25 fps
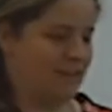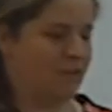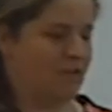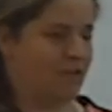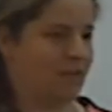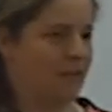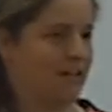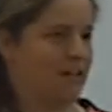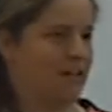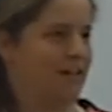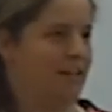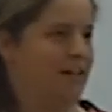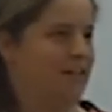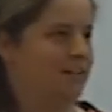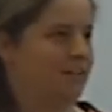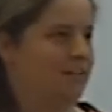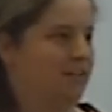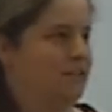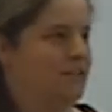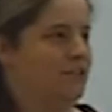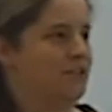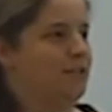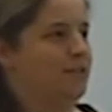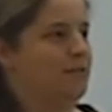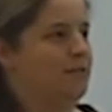you can eat
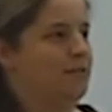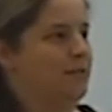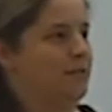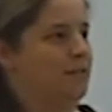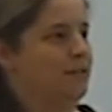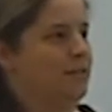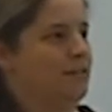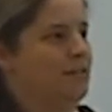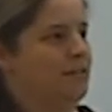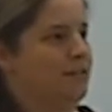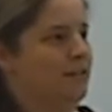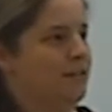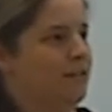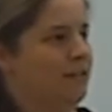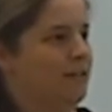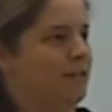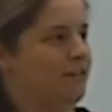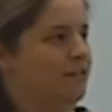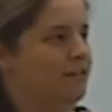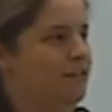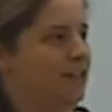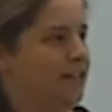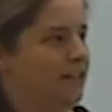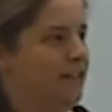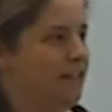the tubers
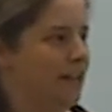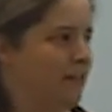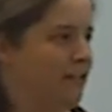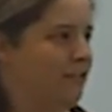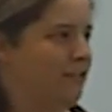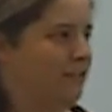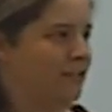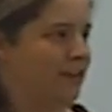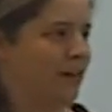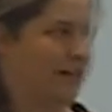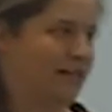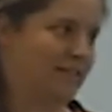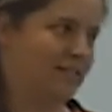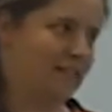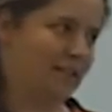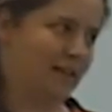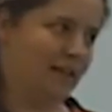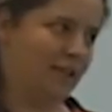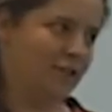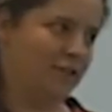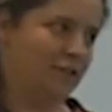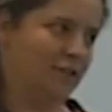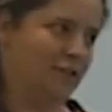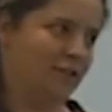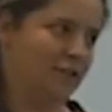of the yellow
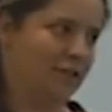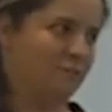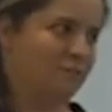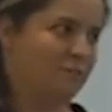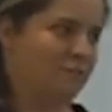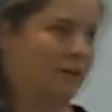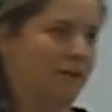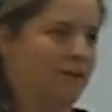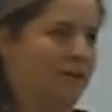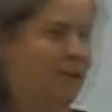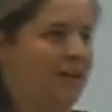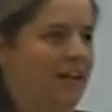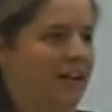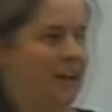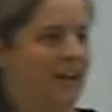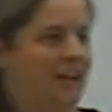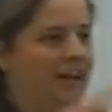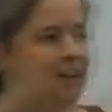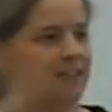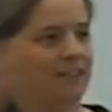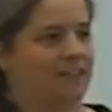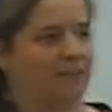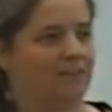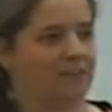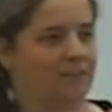nutsedge, but you
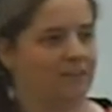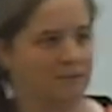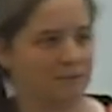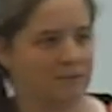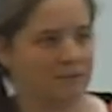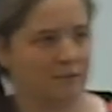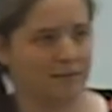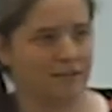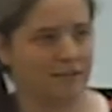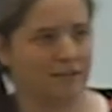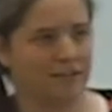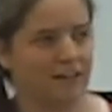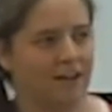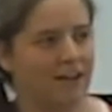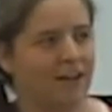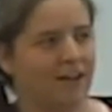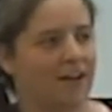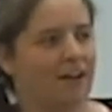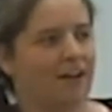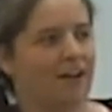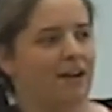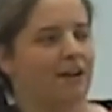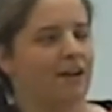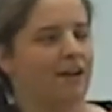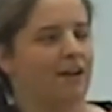can't eat the tubers
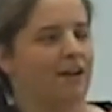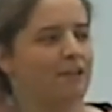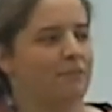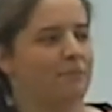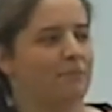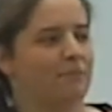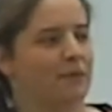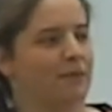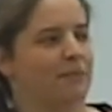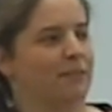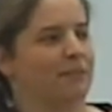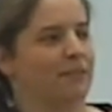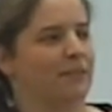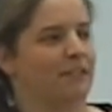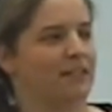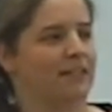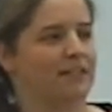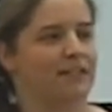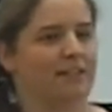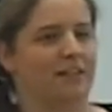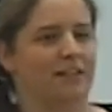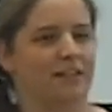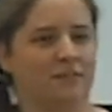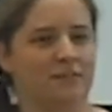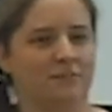of purple
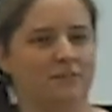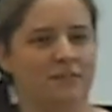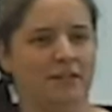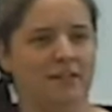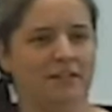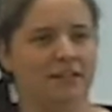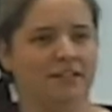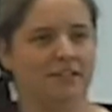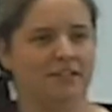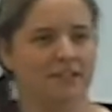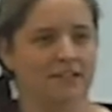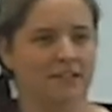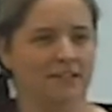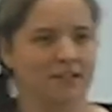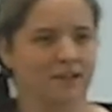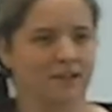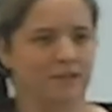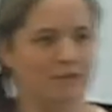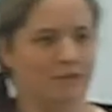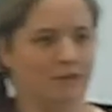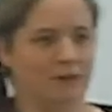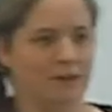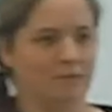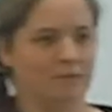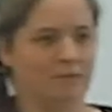nutsedge because they're
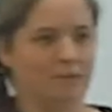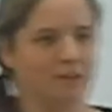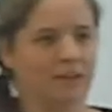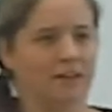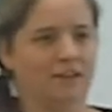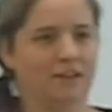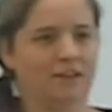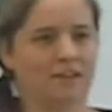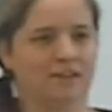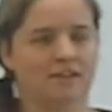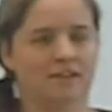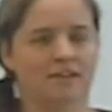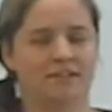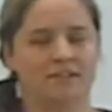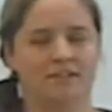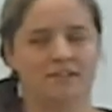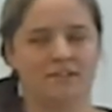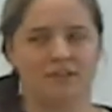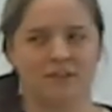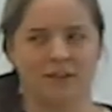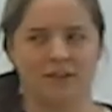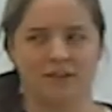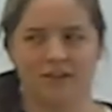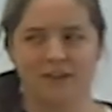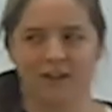very bitter.
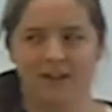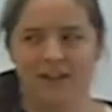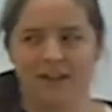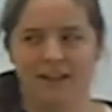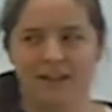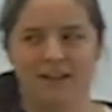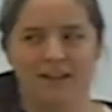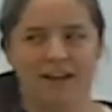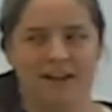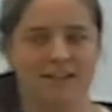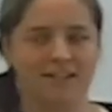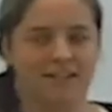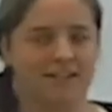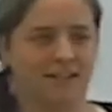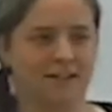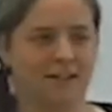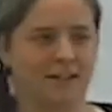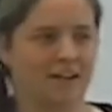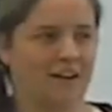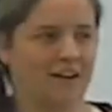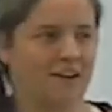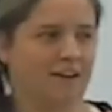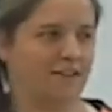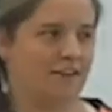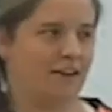So that's what
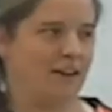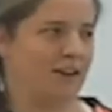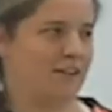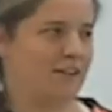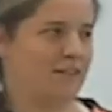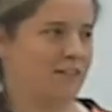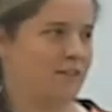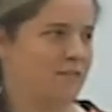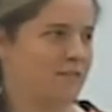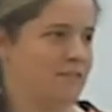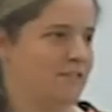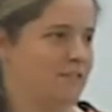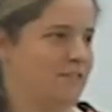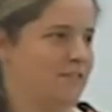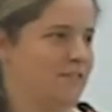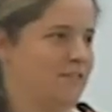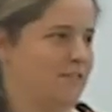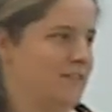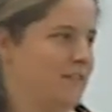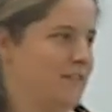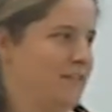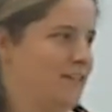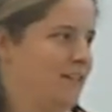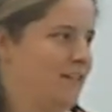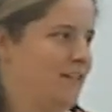kind of I thought was
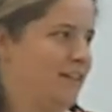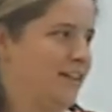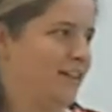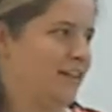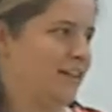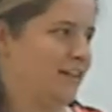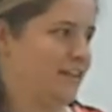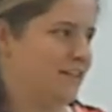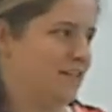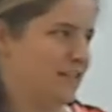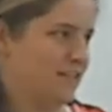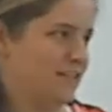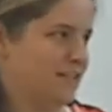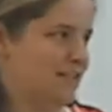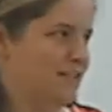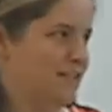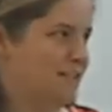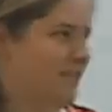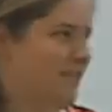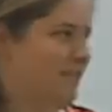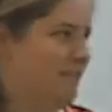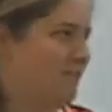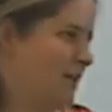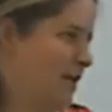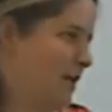interesting, like it's in the
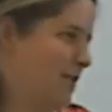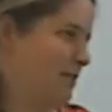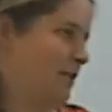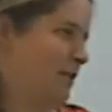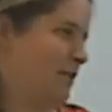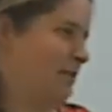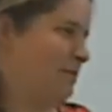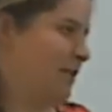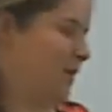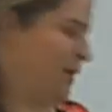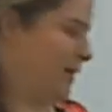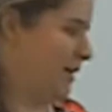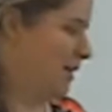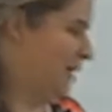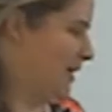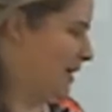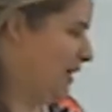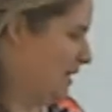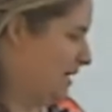same family but